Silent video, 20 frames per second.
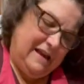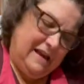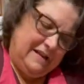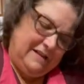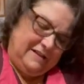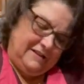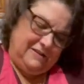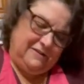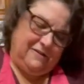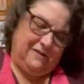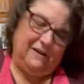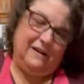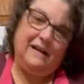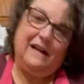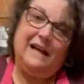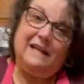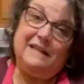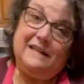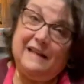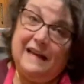It
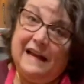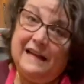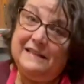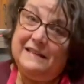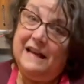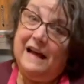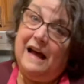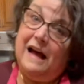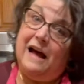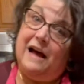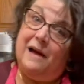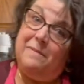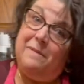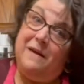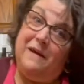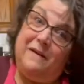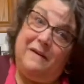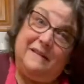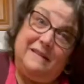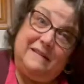started as a
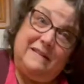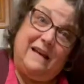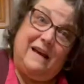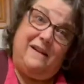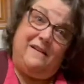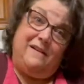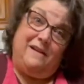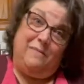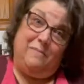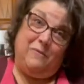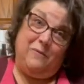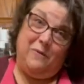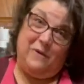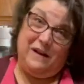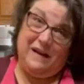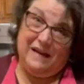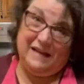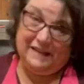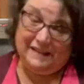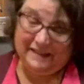hobby on Saturday
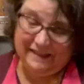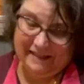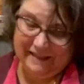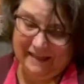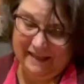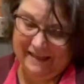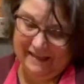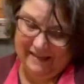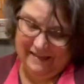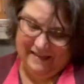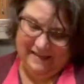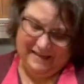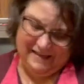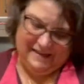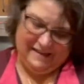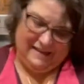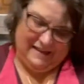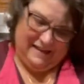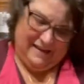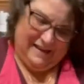mornings,
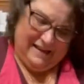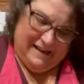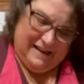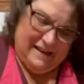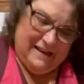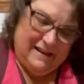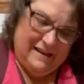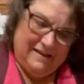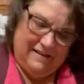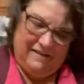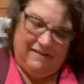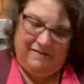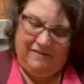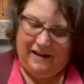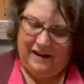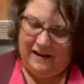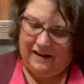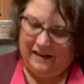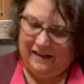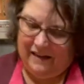
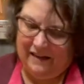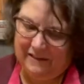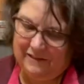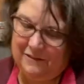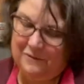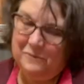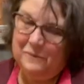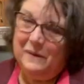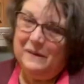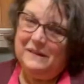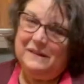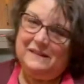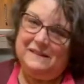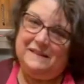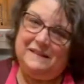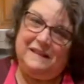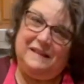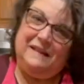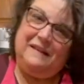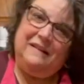right in East
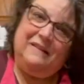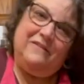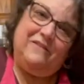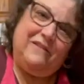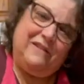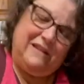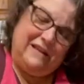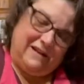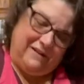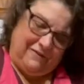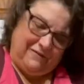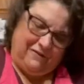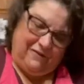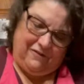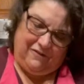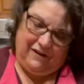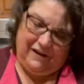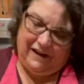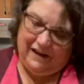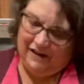Williston with their
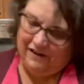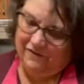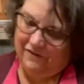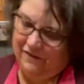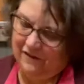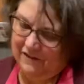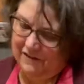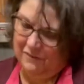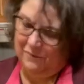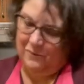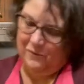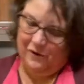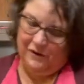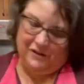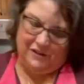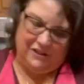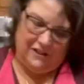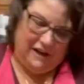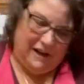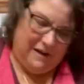creative arts
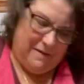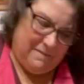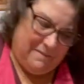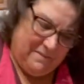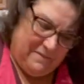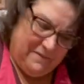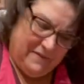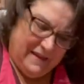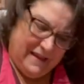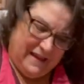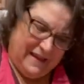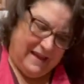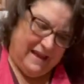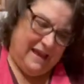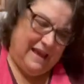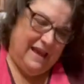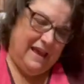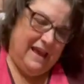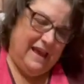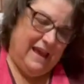workshop.
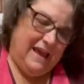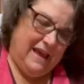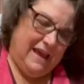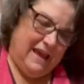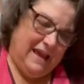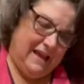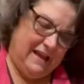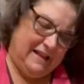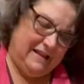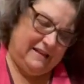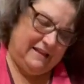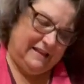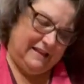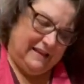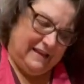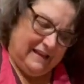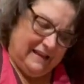And